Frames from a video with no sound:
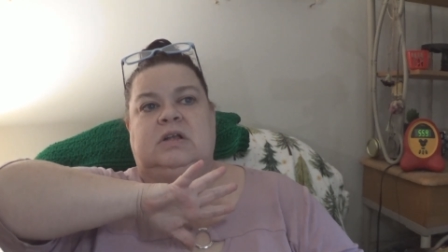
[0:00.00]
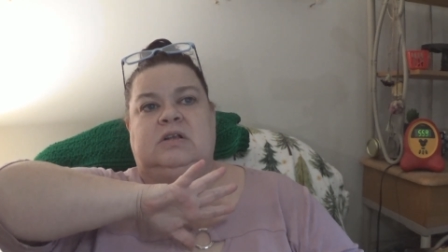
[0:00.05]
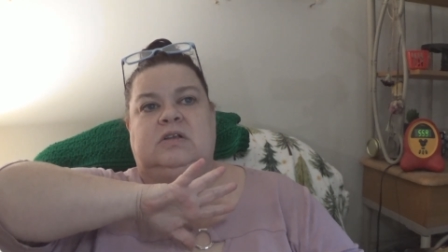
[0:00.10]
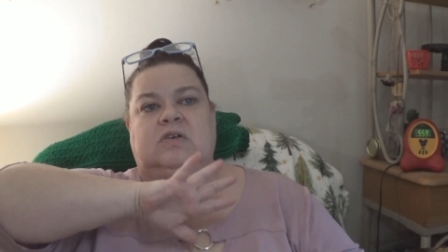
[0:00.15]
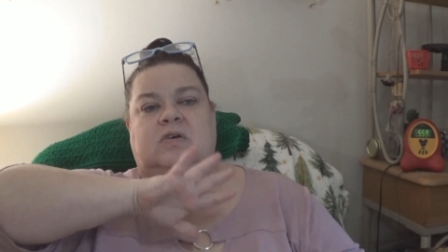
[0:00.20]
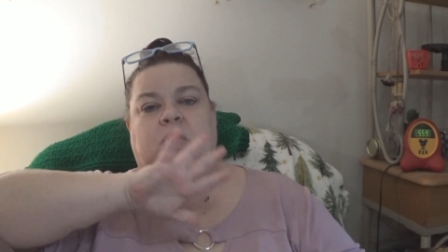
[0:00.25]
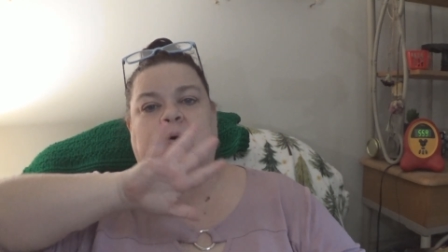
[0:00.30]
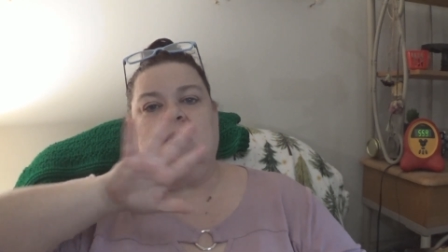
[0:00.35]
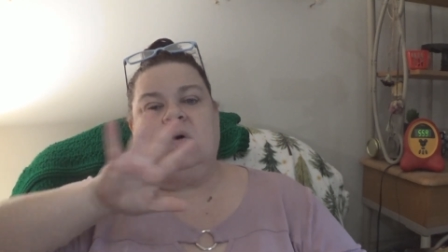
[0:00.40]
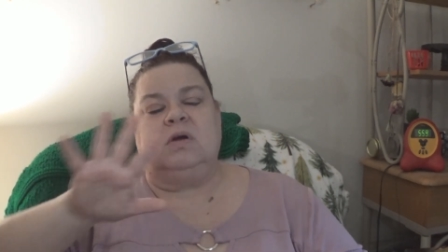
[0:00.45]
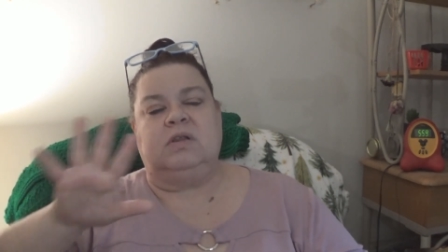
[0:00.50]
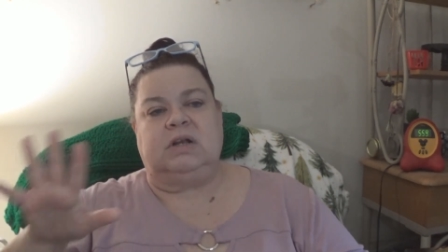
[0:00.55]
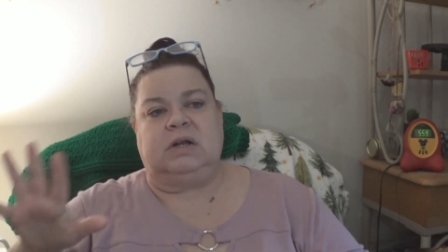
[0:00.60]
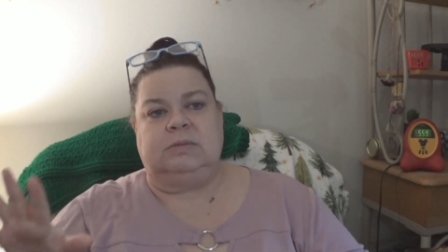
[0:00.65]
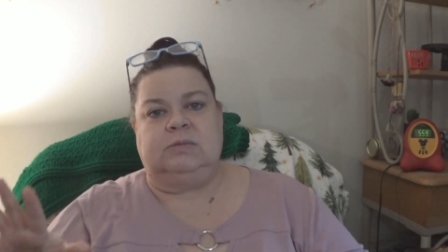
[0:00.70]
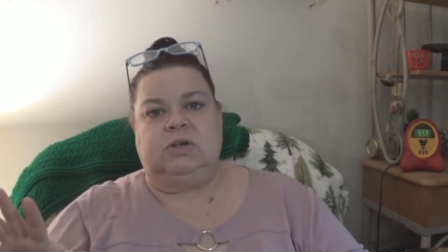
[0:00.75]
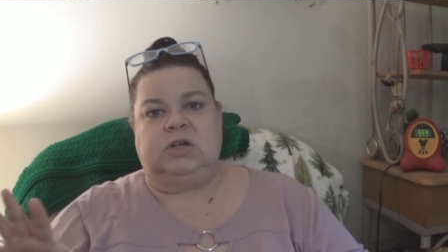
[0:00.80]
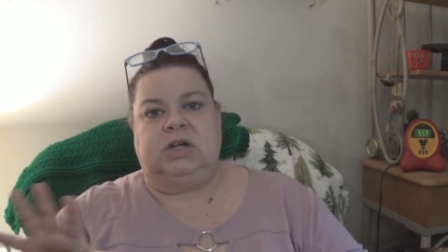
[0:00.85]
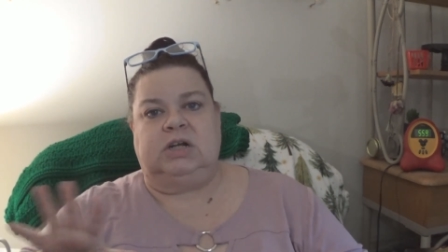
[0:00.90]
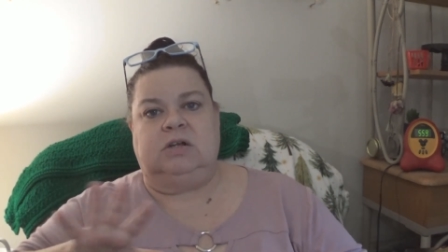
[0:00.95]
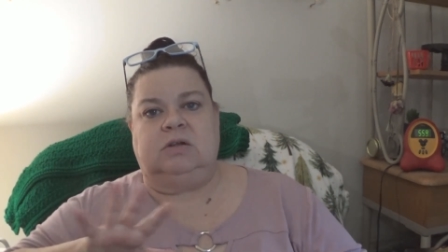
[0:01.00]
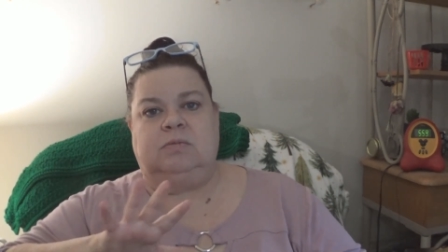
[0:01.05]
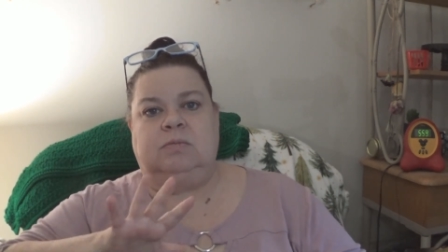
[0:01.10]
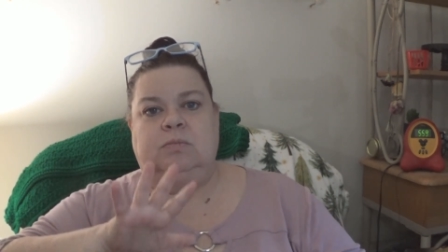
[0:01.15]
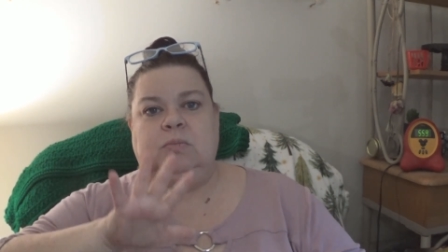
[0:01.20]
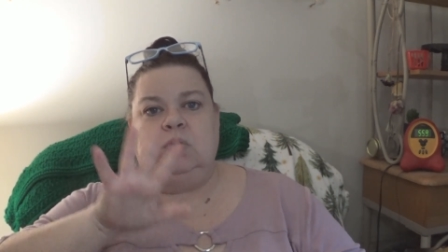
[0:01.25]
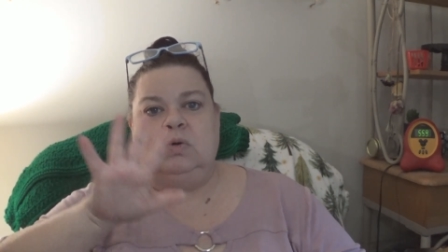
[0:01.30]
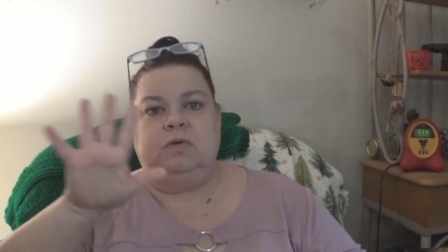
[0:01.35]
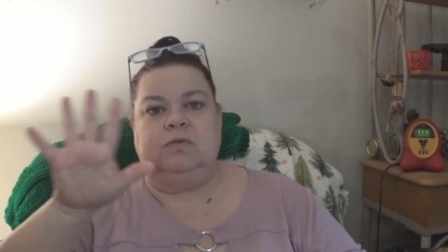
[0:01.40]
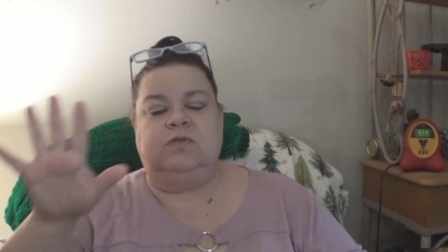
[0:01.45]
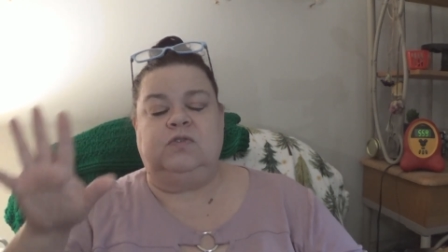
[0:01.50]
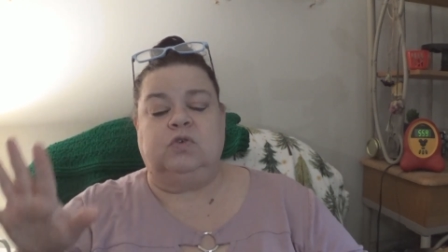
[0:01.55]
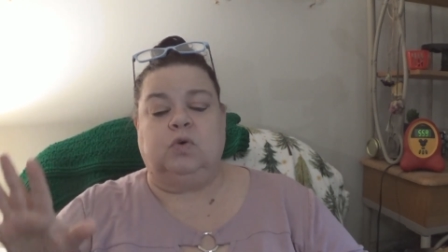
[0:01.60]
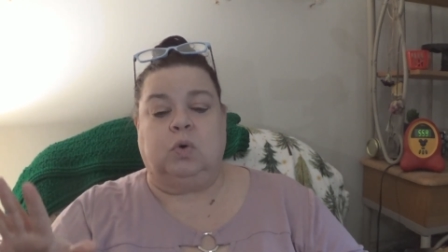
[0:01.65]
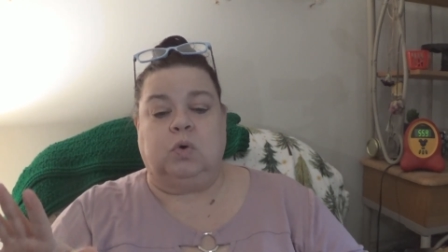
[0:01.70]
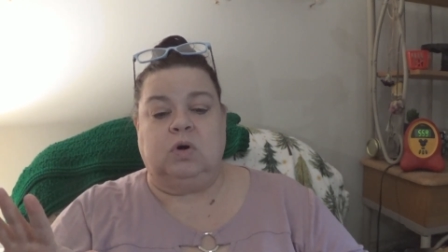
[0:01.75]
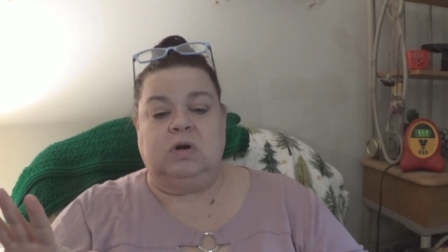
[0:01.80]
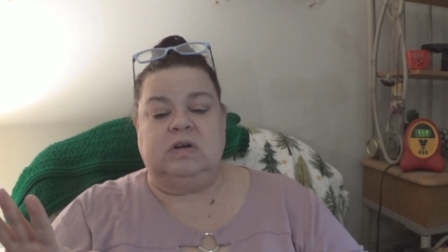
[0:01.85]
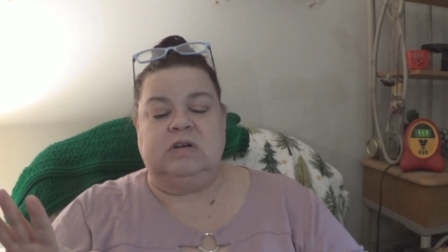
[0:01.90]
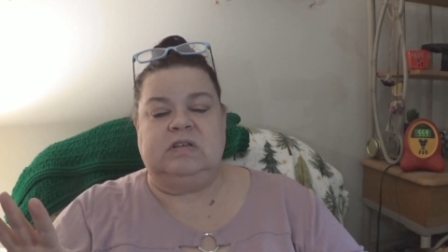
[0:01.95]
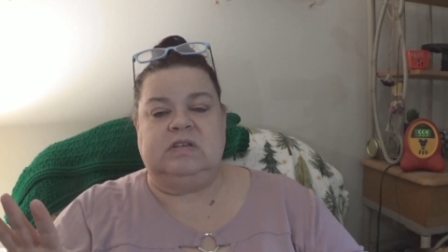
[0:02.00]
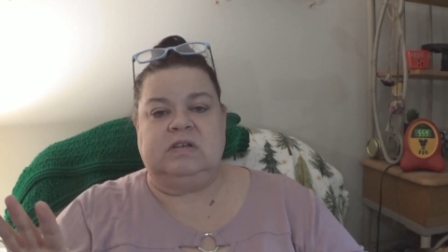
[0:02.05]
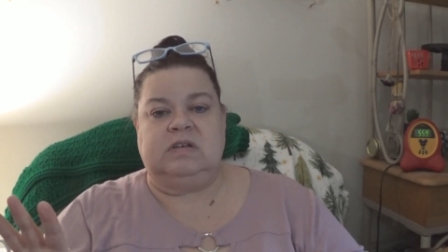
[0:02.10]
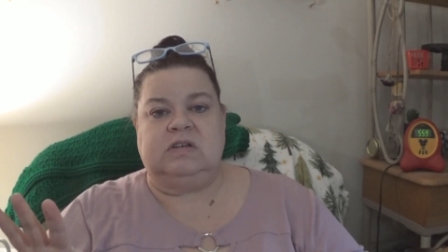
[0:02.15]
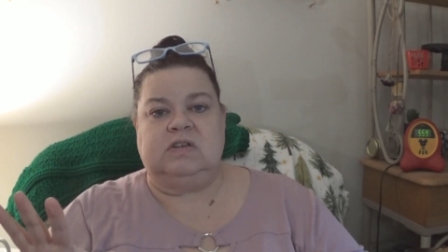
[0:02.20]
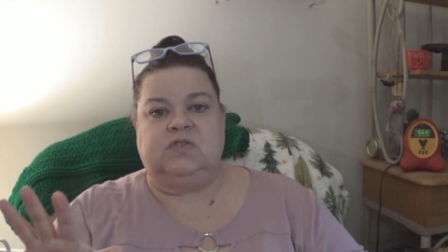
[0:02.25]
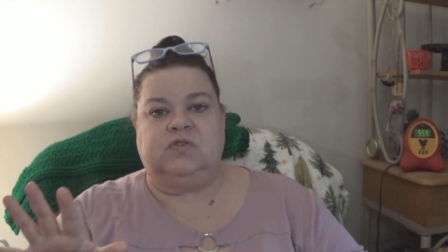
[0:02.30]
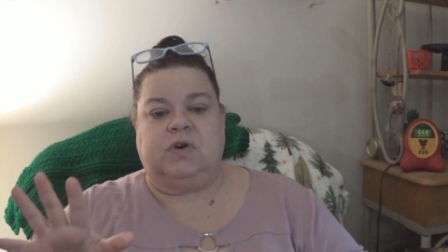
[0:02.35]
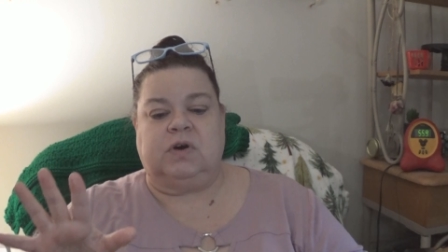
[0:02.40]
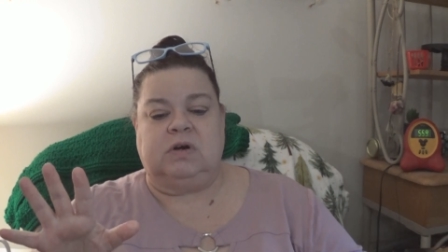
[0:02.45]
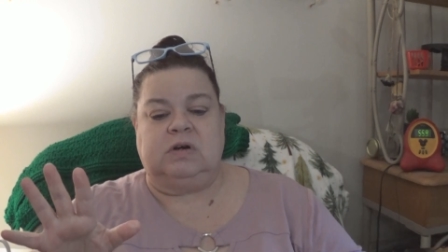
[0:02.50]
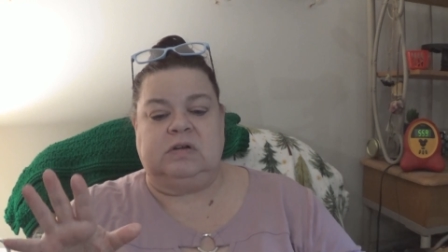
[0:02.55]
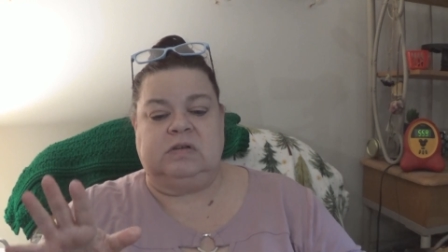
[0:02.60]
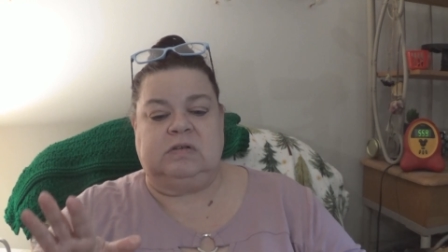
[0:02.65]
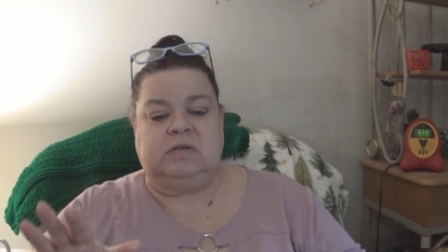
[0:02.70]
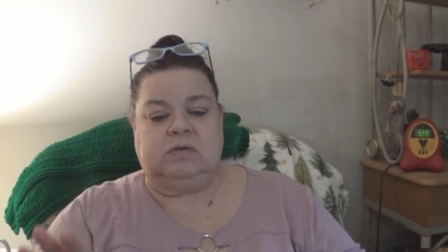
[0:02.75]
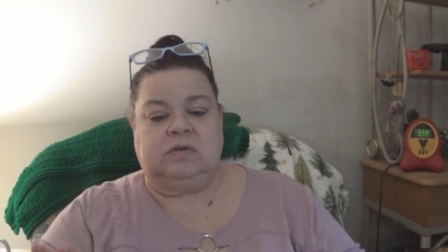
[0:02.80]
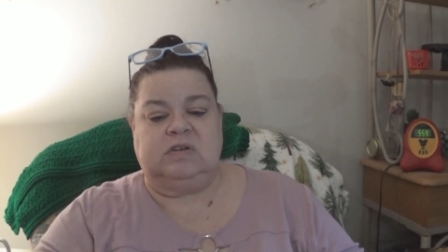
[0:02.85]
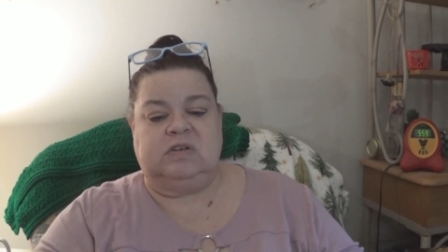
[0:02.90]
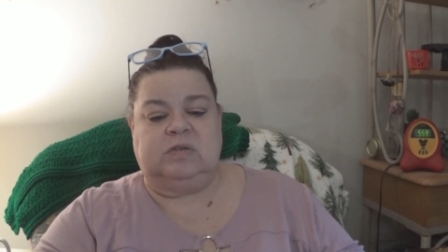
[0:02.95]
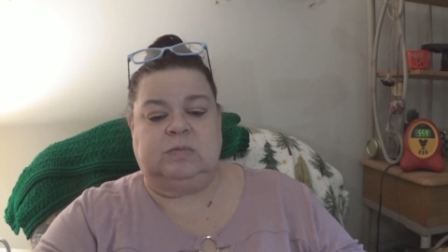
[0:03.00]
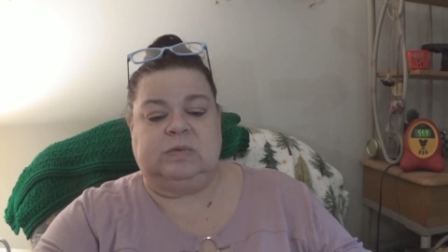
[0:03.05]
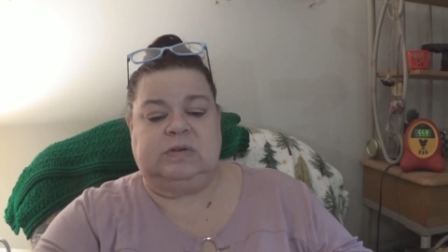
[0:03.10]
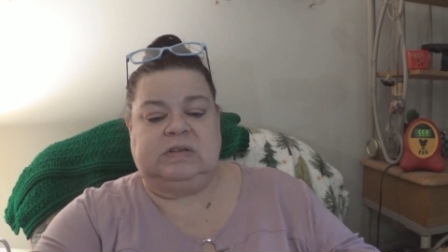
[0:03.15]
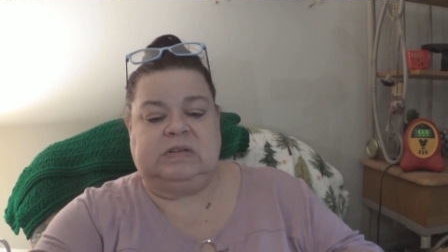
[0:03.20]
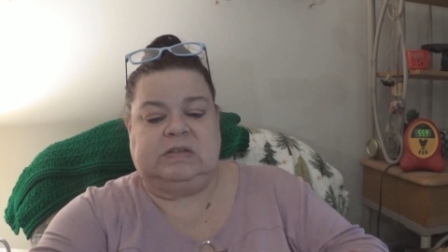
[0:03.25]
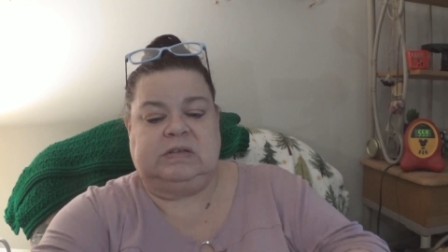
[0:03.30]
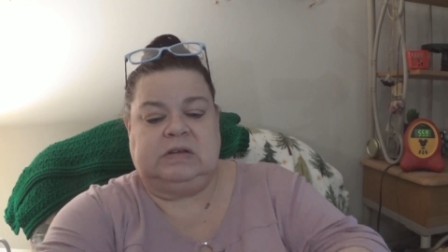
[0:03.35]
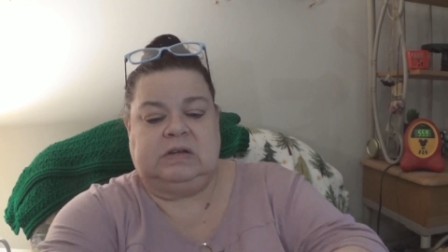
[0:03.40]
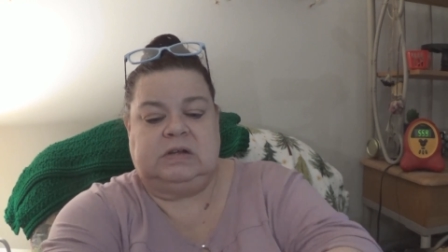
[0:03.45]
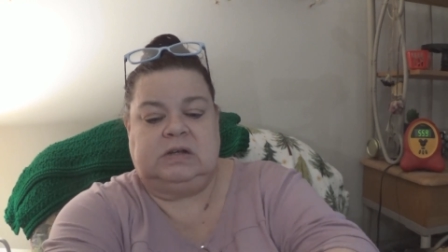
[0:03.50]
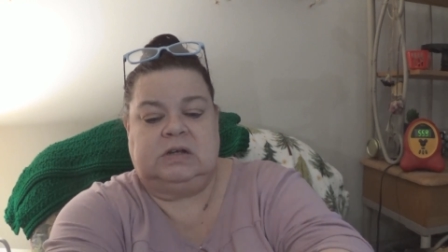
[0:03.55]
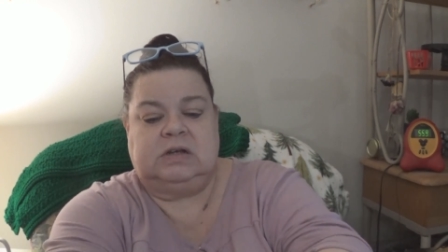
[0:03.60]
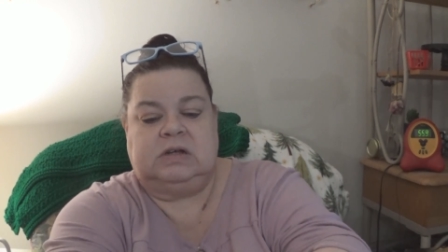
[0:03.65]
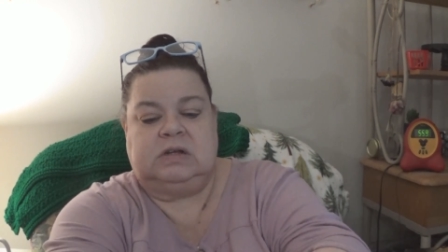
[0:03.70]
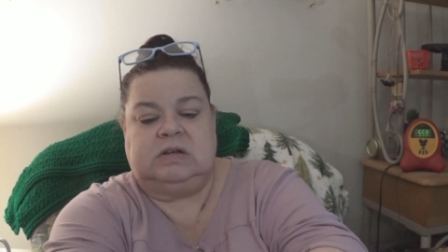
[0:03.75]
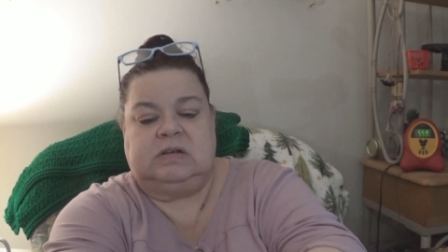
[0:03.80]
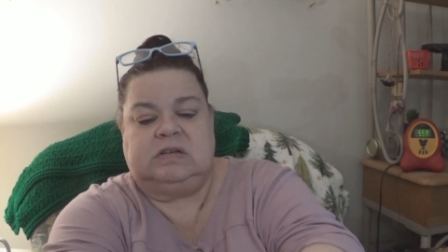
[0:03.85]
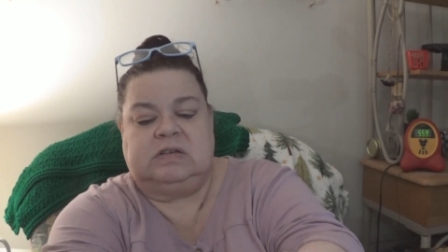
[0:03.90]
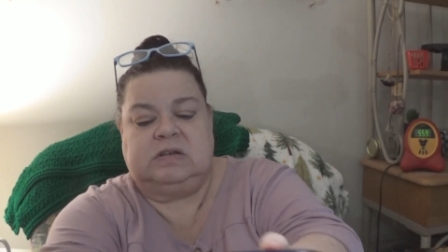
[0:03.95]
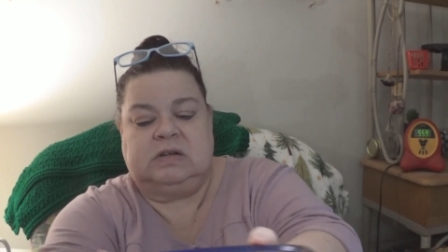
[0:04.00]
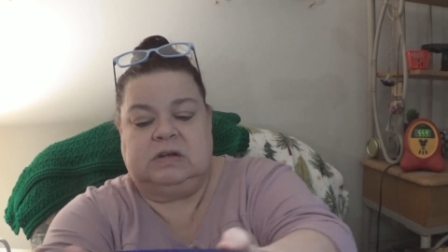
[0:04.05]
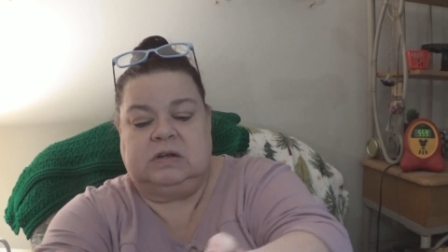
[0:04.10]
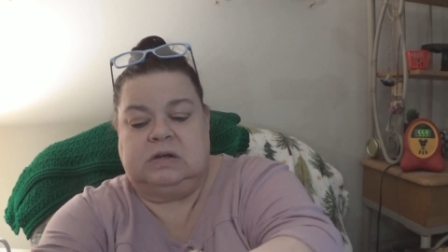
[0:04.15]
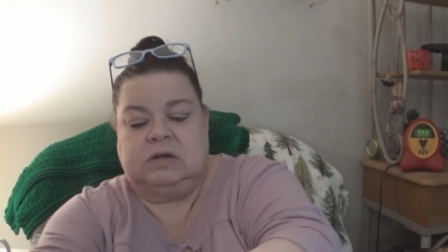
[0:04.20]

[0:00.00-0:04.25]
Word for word: decor that I'm trying to move towards as far as Christmas and